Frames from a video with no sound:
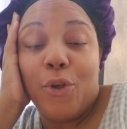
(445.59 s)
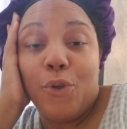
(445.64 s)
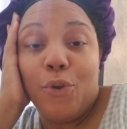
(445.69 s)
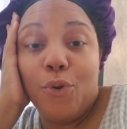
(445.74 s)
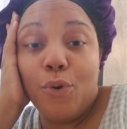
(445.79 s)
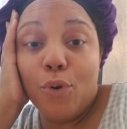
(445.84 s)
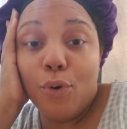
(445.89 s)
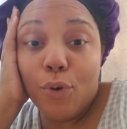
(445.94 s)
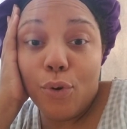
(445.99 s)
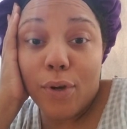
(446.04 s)

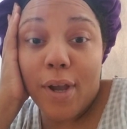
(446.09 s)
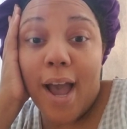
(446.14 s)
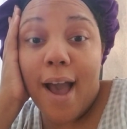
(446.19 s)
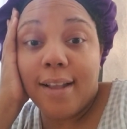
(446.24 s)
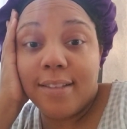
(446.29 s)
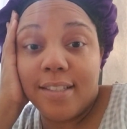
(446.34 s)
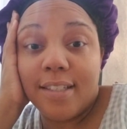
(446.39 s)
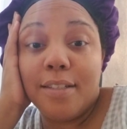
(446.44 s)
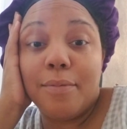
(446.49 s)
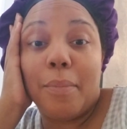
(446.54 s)
"You
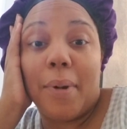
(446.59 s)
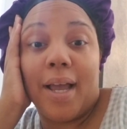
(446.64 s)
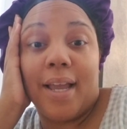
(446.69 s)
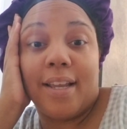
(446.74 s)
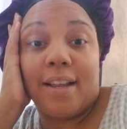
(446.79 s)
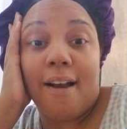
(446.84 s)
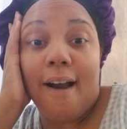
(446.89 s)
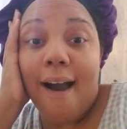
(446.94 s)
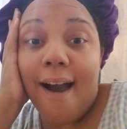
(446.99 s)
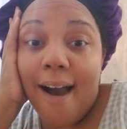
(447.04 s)
got in
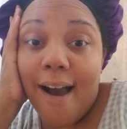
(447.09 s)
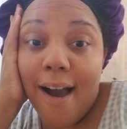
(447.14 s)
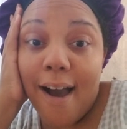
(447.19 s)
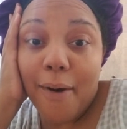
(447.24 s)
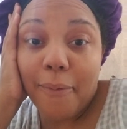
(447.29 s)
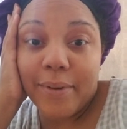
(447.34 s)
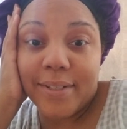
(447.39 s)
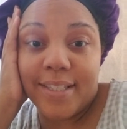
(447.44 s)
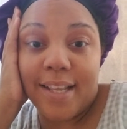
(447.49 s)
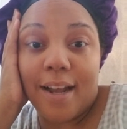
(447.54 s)
my
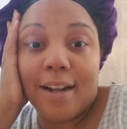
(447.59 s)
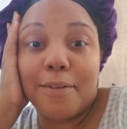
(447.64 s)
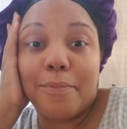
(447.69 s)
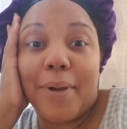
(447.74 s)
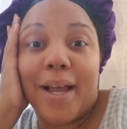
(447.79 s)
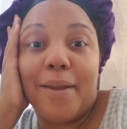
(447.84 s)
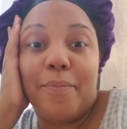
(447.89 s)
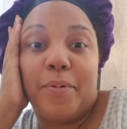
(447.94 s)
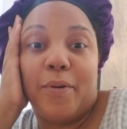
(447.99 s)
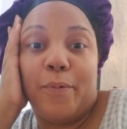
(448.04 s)
car without
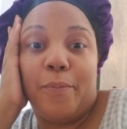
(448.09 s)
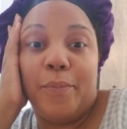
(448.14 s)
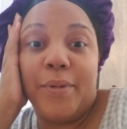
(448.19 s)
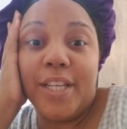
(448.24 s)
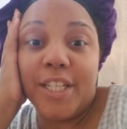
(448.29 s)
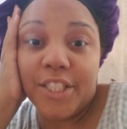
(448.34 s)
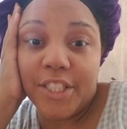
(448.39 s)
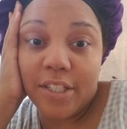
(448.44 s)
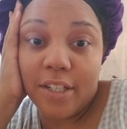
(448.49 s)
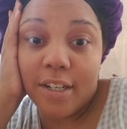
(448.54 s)
my
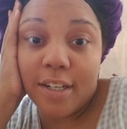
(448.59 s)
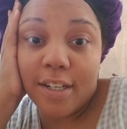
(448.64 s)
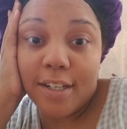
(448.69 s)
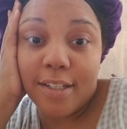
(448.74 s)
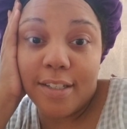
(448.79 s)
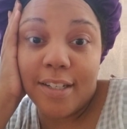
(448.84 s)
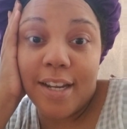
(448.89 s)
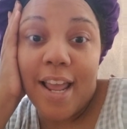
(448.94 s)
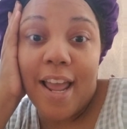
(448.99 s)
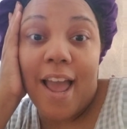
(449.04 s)

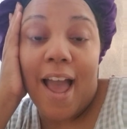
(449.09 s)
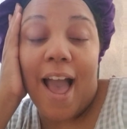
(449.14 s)
permission.